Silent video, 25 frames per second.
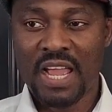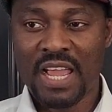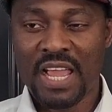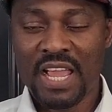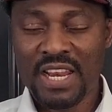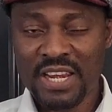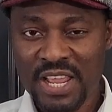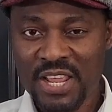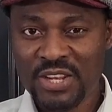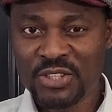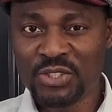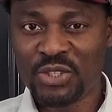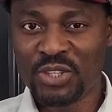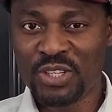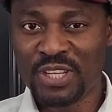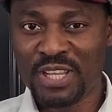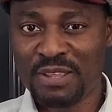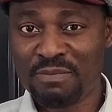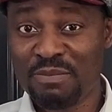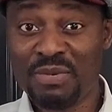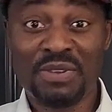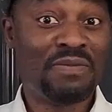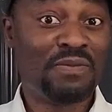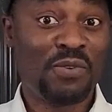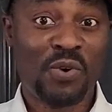Initially,
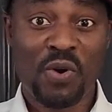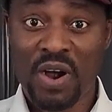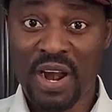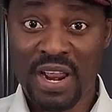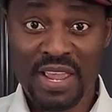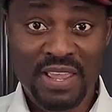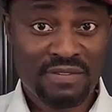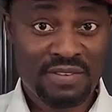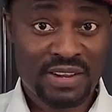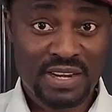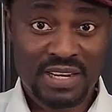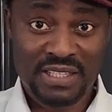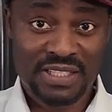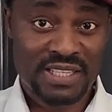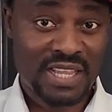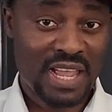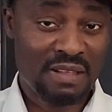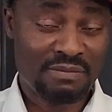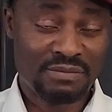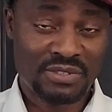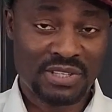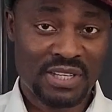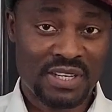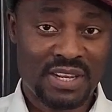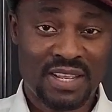before I even
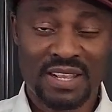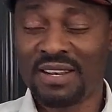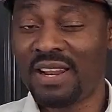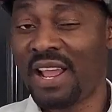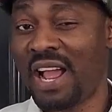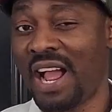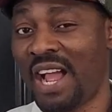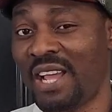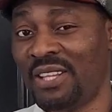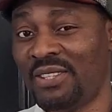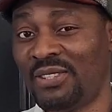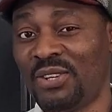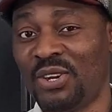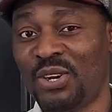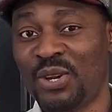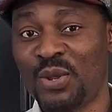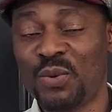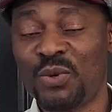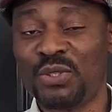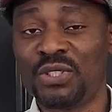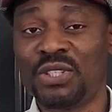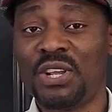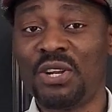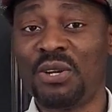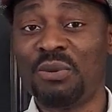attempted it, I thought it
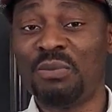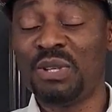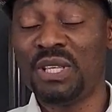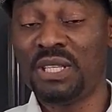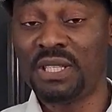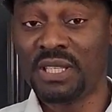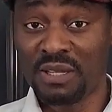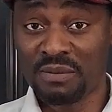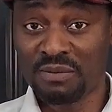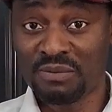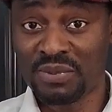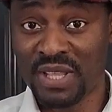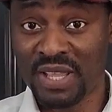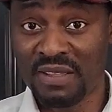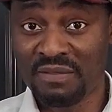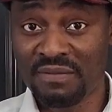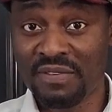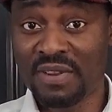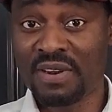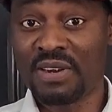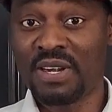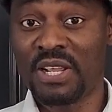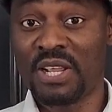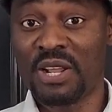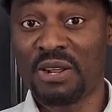was going to be something
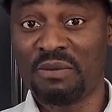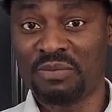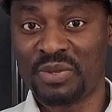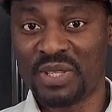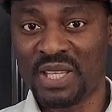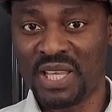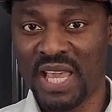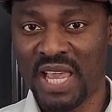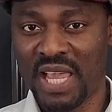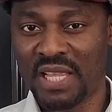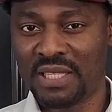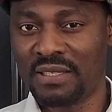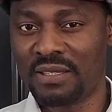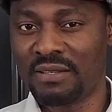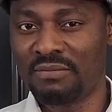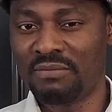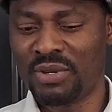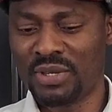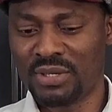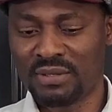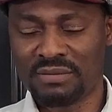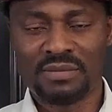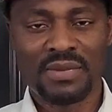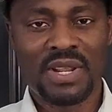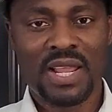very complicated,
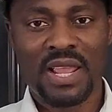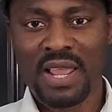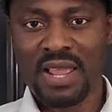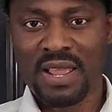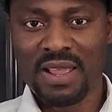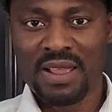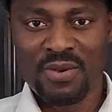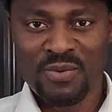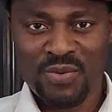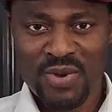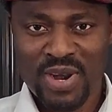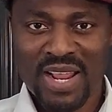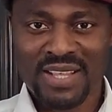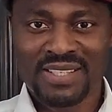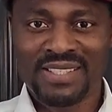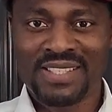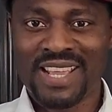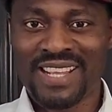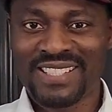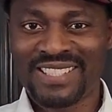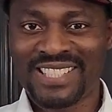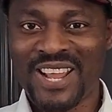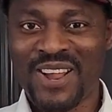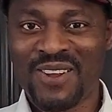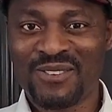but when I
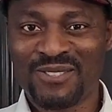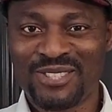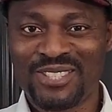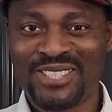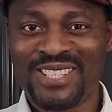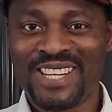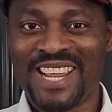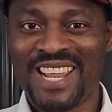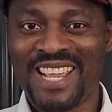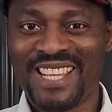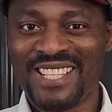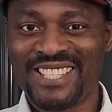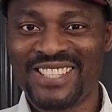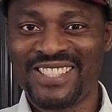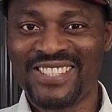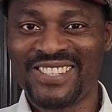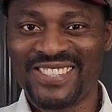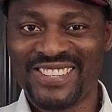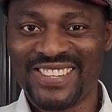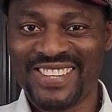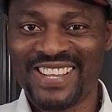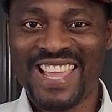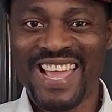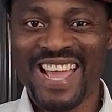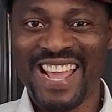sat down today to
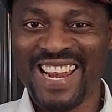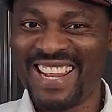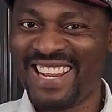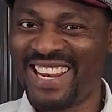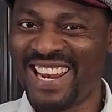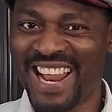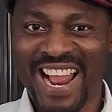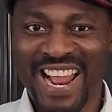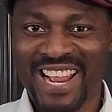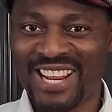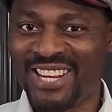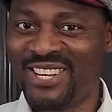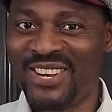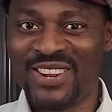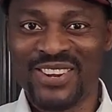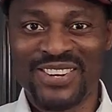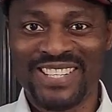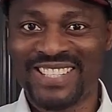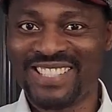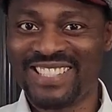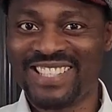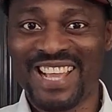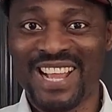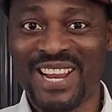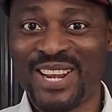look at it, I
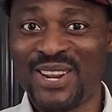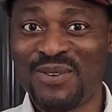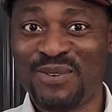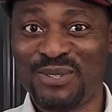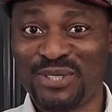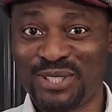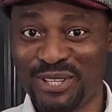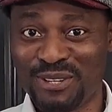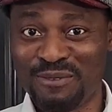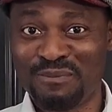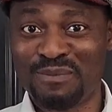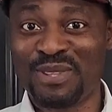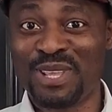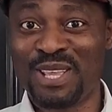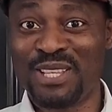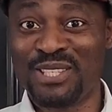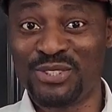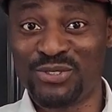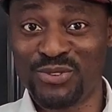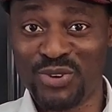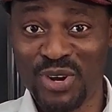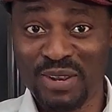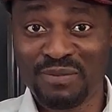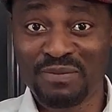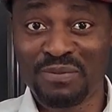noticed that it was something
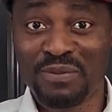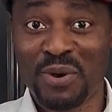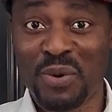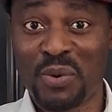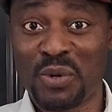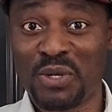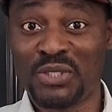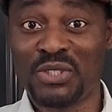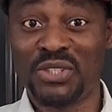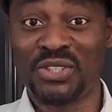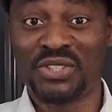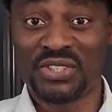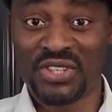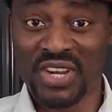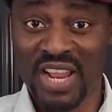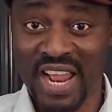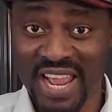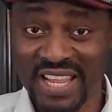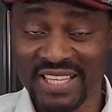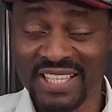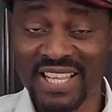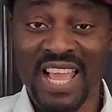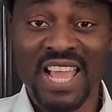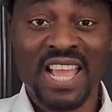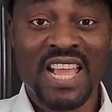straightforward, just
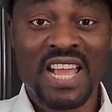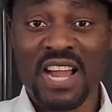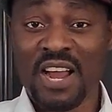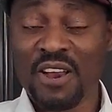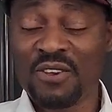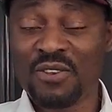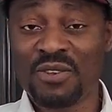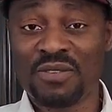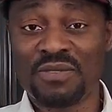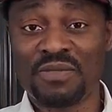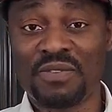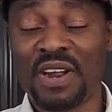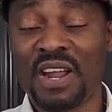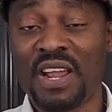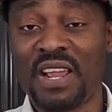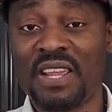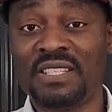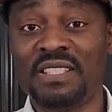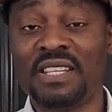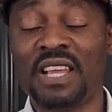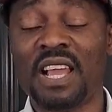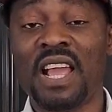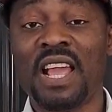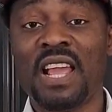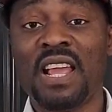like how you
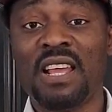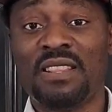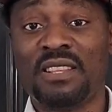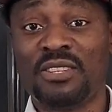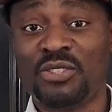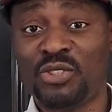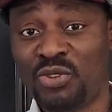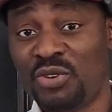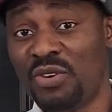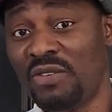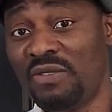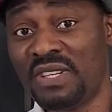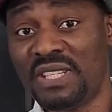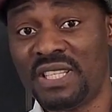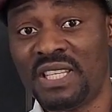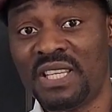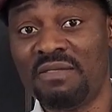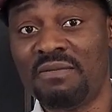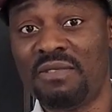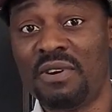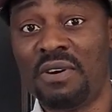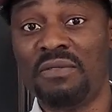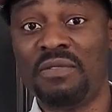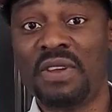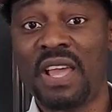find the
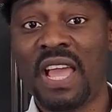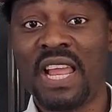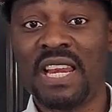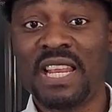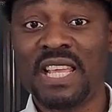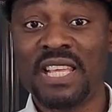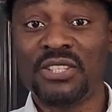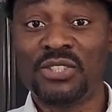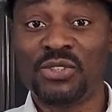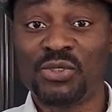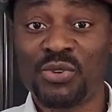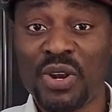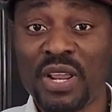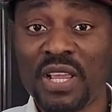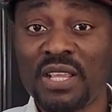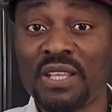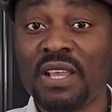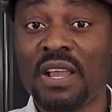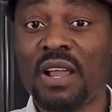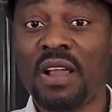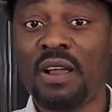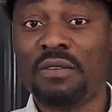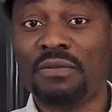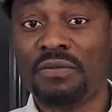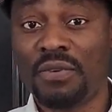derivative of any
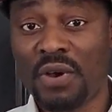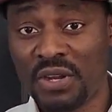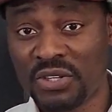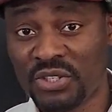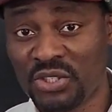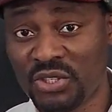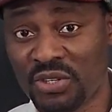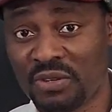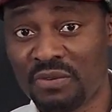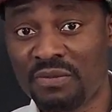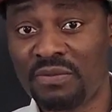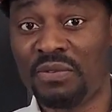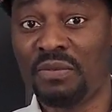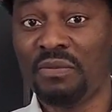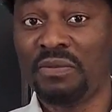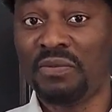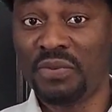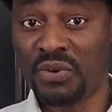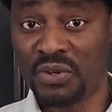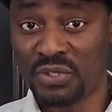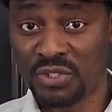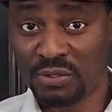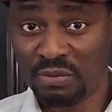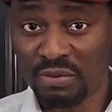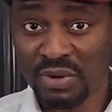trig function from
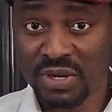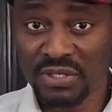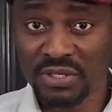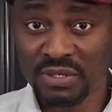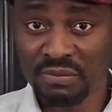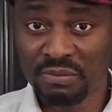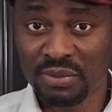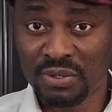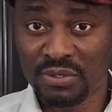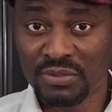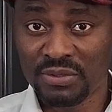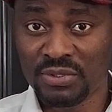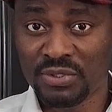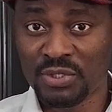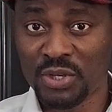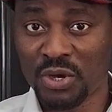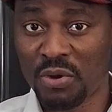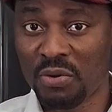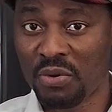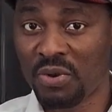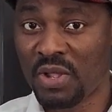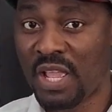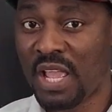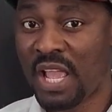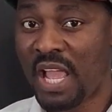first principles.
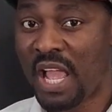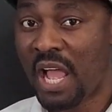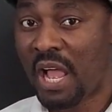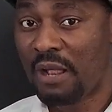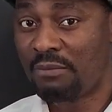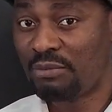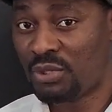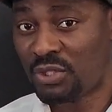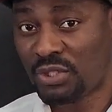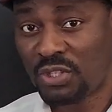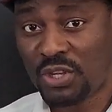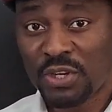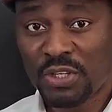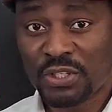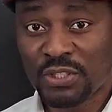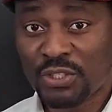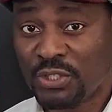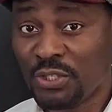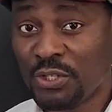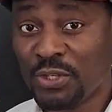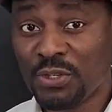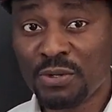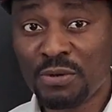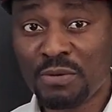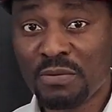So I'm just going to
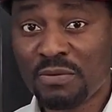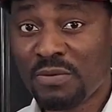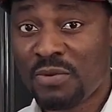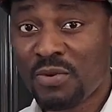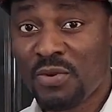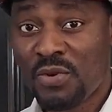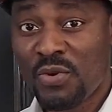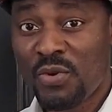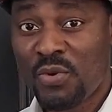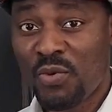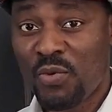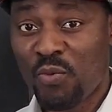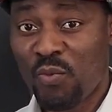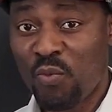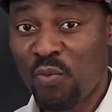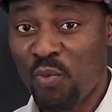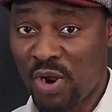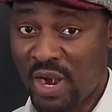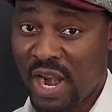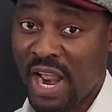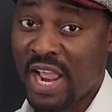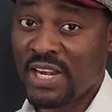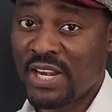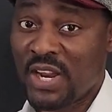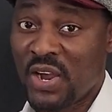do
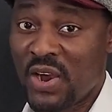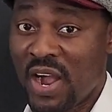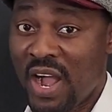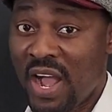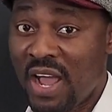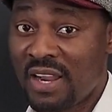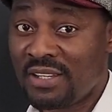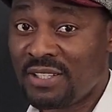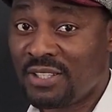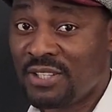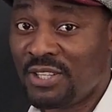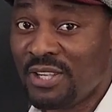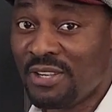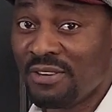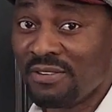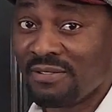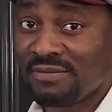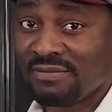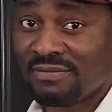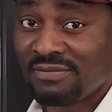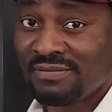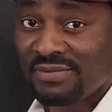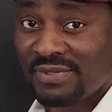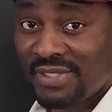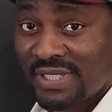what I know how to do.
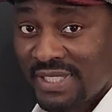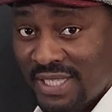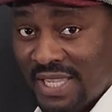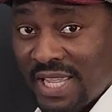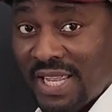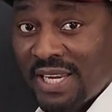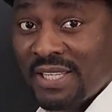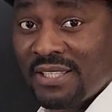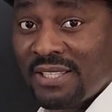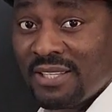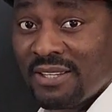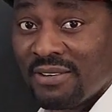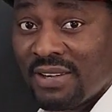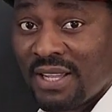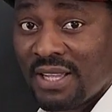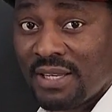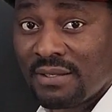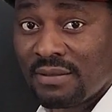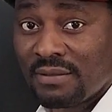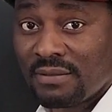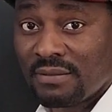Let's get into it.